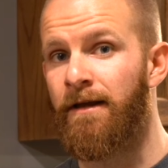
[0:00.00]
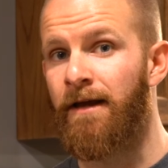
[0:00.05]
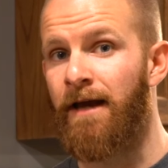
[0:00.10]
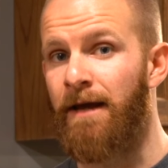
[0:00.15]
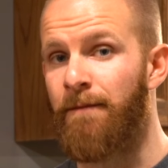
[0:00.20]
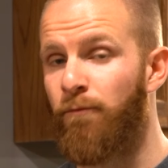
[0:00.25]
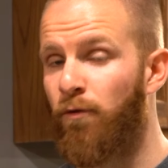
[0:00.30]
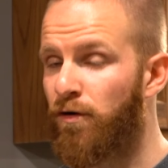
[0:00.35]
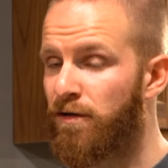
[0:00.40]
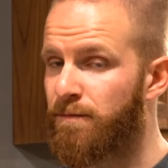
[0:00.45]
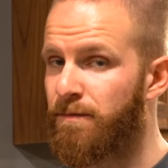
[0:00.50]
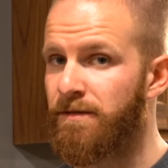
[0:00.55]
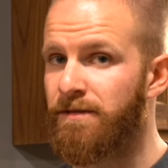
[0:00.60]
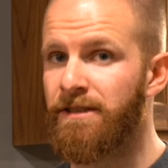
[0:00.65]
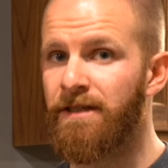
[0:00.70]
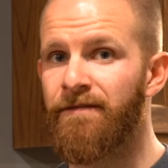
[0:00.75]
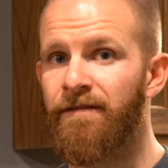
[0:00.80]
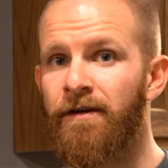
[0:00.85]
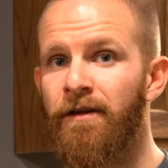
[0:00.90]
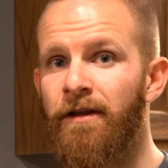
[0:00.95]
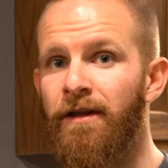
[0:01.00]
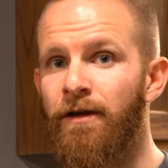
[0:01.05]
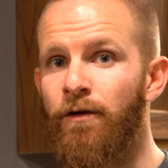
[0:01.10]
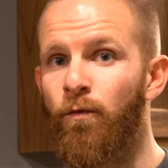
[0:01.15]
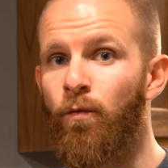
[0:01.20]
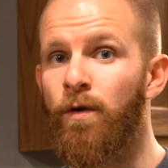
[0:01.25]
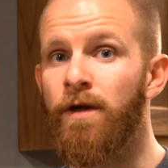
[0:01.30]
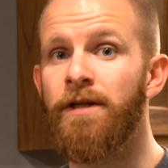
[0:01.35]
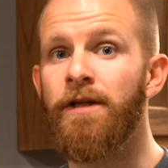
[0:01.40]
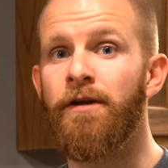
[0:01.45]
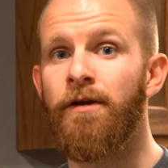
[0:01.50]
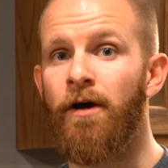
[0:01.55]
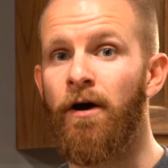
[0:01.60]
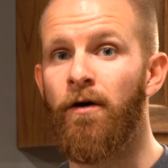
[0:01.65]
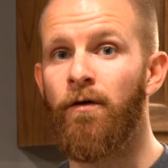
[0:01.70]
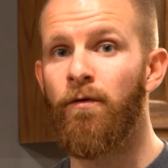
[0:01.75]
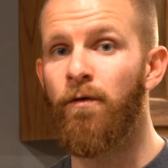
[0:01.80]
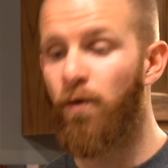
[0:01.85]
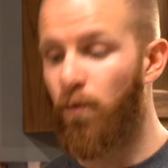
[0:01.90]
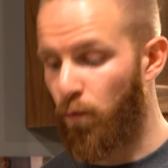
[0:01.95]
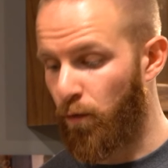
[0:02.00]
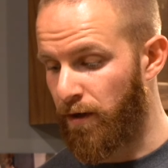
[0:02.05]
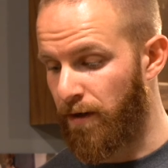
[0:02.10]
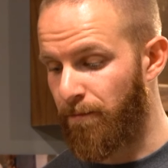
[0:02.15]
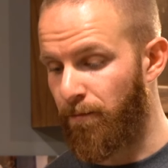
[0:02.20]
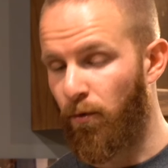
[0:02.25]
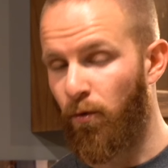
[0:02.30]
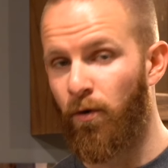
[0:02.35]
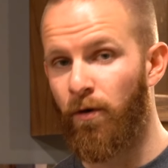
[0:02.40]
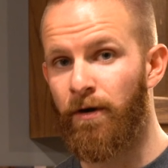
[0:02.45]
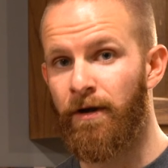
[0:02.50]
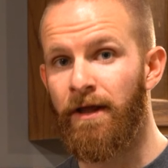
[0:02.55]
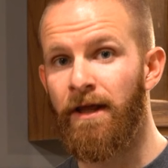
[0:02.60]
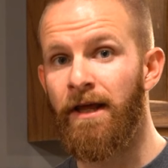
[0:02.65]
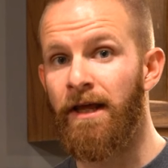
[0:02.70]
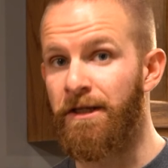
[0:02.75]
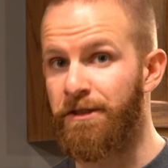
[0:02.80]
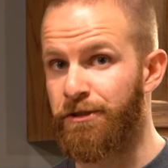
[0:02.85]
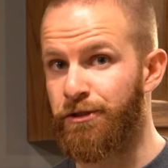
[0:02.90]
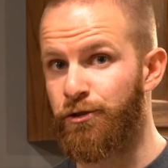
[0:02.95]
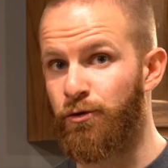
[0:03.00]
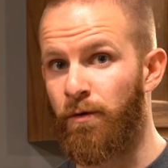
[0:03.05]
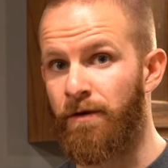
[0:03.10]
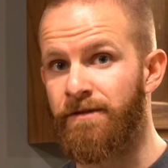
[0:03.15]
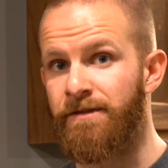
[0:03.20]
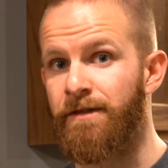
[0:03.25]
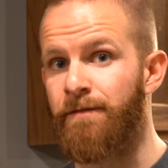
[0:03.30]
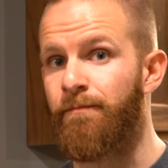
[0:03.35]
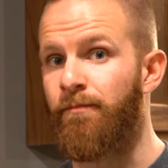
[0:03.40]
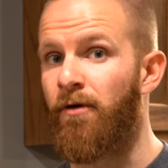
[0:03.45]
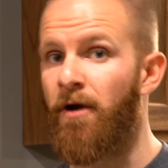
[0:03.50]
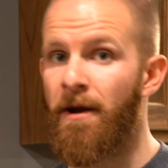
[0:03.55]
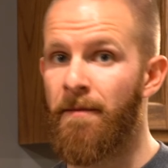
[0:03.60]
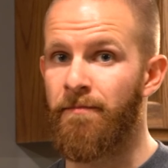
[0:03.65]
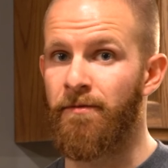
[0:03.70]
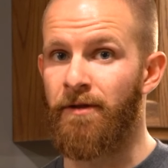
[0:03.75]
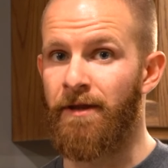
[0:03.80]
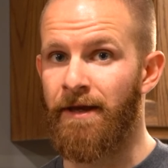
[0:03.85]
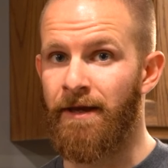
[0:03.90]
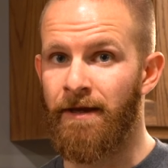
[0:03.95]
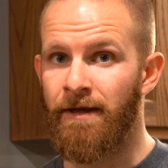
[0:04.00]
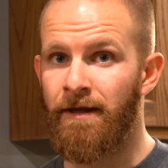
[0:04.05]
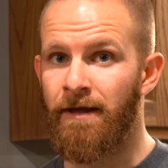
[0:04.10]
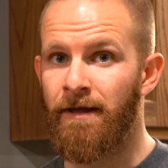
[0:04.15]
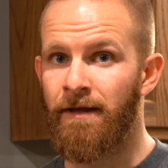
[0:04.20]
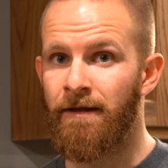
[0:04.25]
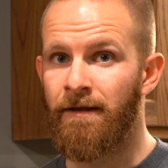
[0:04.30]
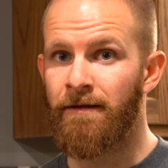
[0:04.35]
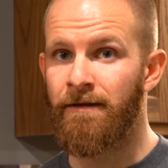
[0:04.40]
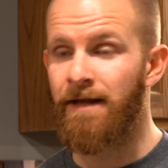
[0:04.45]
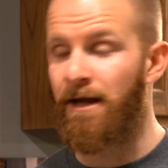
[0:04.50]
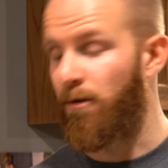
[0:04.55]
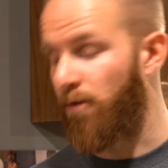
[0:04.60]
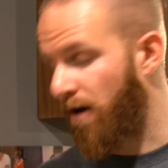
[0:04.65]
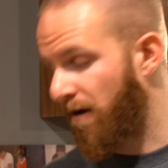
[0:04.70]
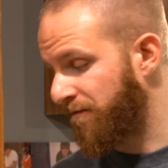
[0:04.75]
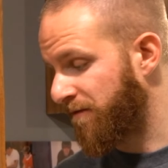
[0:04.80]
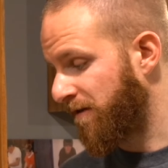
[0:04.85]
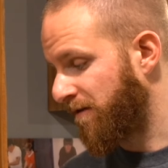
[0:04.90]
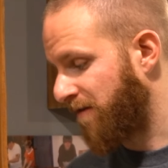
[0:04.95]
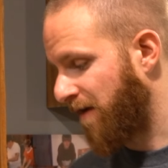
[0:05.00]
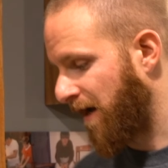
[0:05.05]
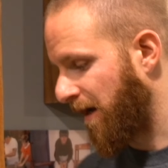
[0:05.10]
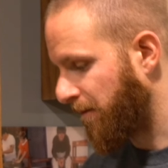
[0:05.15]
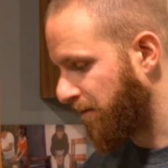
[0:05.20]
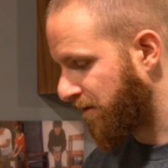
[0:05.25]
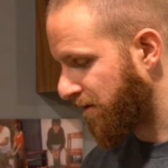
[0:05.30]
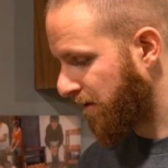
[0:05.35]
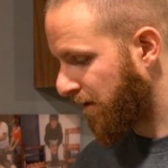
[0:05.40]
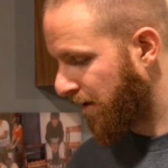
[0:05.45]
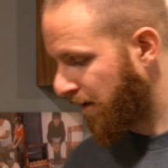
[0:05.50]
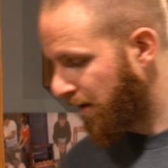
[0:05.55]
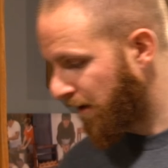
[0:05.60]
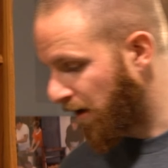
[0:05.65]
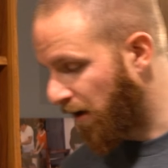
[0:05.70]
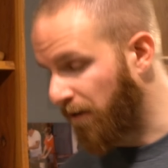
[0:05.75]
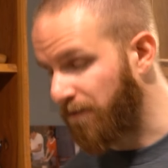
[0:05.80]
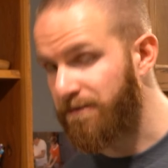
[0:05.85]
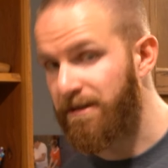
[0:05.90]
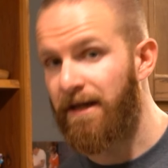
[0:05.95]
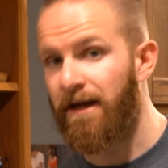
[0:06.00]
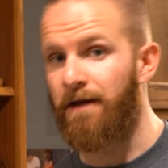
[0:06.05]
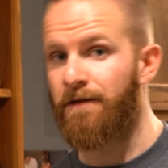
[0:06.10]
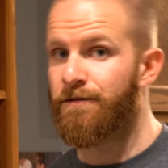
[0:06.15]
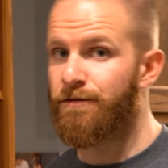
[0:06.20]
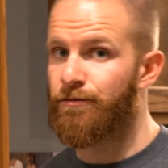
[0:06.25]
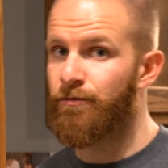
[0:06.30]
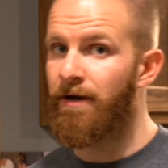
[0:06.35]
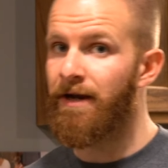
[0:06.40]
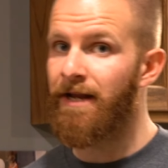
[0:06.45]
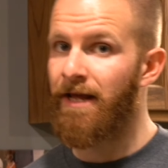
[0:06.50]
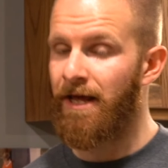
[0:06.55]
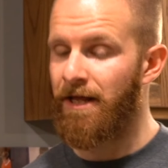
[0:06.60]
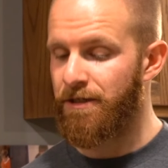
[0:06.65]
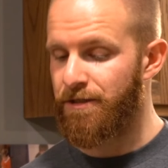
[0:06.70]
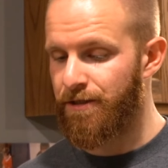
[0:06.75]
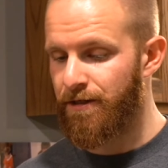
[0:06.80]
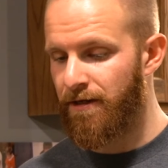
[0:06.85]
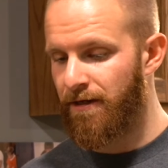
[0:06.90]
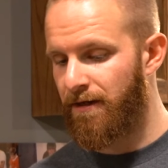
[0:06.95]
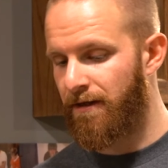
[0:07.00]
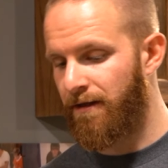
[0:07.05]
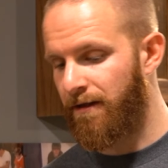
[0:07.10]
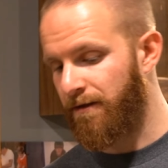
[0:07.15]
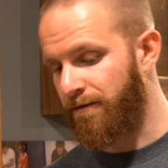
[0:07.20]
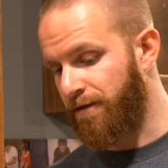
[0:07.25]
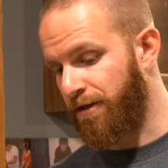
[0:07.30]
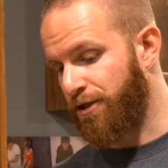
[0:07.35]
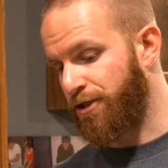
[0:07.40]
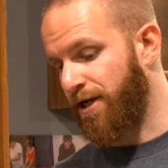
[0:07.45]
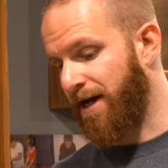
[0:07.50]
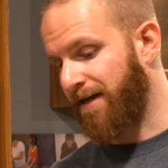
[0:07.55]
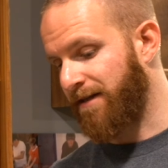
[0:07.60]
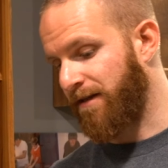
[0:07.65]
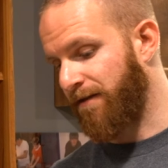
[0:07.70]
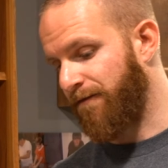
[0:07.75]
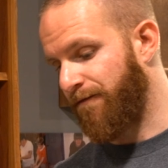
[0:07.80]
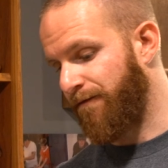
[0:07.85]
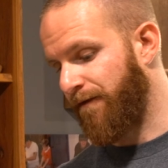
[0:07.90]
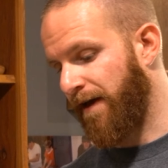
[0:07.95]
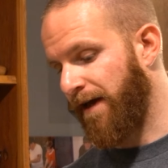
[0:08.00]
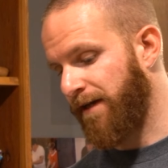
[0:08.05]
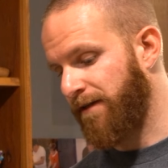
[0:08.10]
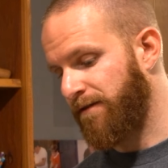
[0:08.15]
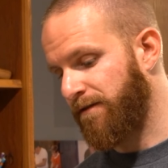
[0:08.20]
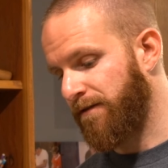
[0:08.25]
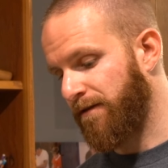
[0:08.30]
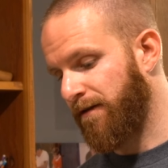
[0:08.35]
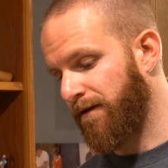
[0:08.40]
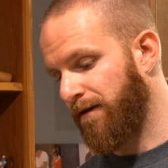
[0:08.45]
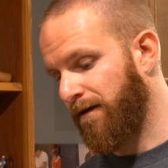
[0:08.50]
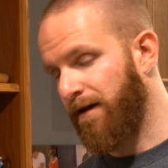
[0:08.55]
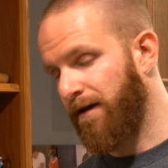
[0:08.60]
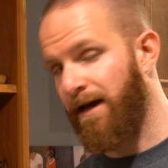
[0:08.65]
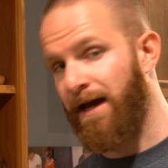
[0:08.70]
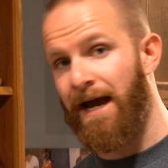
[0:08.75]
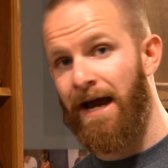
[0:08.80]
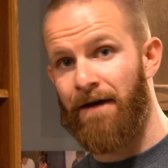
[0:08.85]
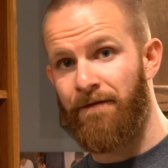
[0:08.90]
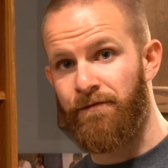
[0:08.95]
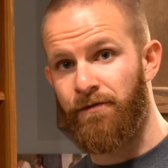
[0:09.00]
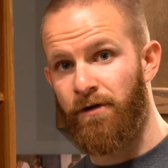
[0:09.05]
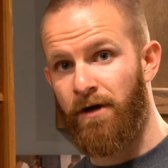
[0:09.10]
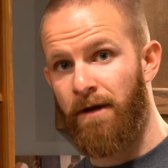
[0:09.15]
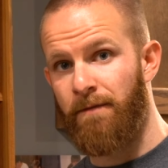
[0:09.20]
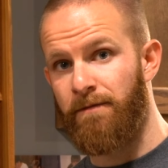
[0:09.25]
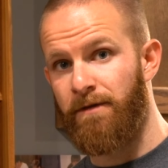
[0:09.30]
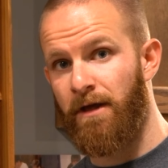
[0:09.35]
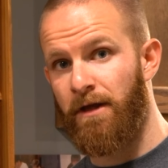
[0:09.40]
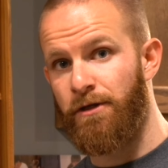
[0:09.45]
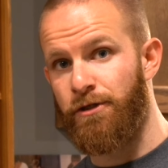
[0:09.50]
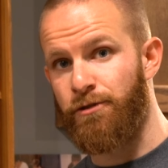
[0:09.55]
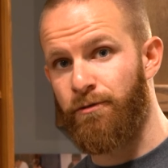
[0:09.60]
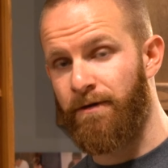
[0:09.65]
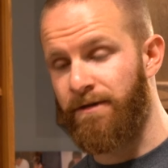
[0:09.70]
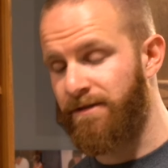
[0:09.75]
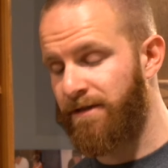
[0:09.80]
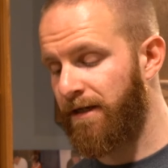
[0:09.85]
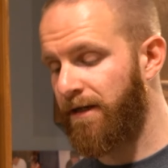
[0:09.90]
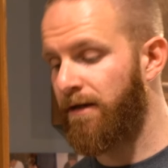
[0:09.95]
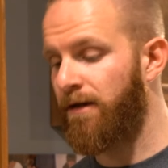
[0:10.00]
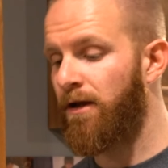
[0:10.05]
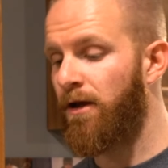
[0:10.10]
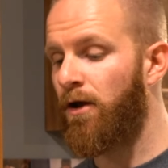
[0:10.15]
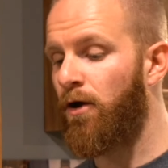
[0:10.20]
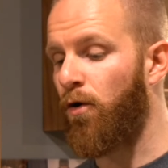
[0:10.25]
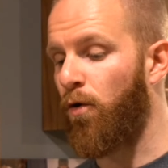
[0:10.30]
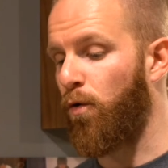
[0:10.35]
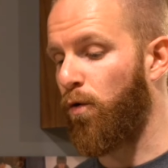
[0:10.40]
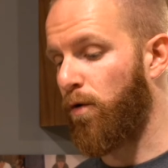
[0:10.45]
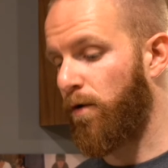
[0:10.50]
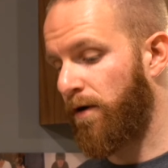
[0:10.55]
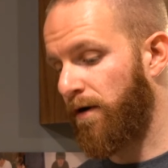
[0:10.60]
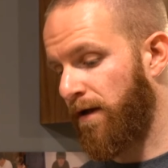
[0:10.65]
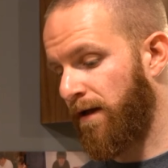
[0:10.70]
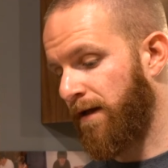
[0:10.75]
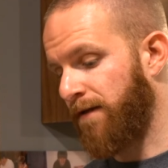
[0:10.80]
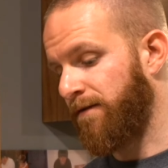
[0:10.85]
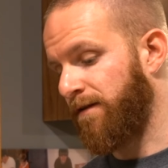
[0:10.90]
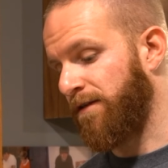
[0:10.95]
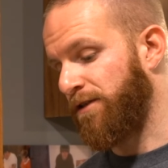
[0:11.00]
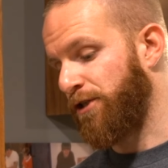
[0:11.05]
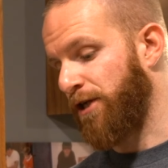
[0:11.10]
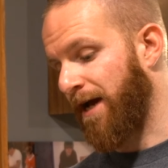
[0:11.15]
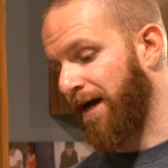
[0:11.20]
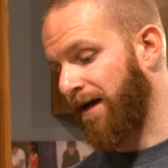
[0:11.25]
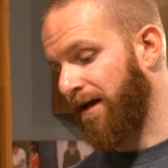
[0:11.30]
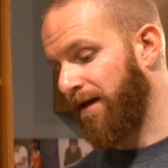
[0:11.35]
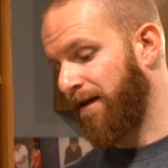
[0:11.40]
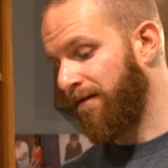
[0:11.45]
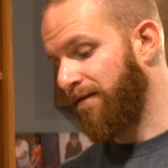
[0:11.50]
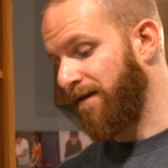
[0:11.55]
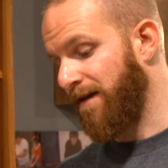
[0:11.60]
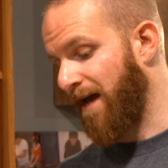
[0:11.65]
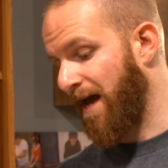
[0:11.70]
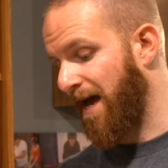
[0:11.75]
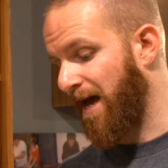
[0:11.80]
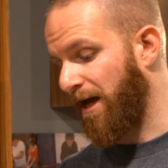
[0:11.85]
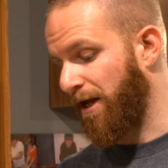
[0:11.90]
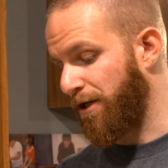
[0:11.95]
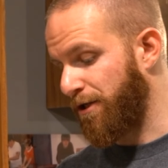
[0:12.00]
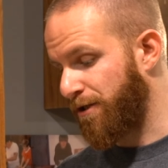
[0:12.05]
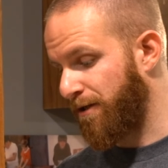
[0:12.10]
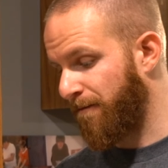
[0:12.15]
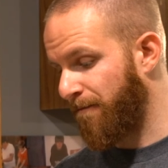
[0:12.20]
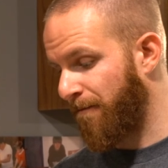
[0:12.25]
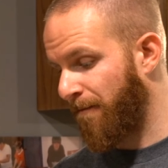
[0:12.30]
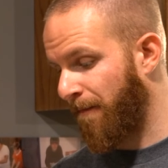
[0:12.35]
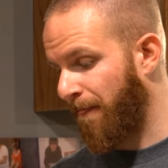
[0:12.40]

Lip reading: and more specifically, when to know when a board is jointed properly. Now, oftentimes, I'll take a straight edge to check the face after I'm done jointing, or to check the edge.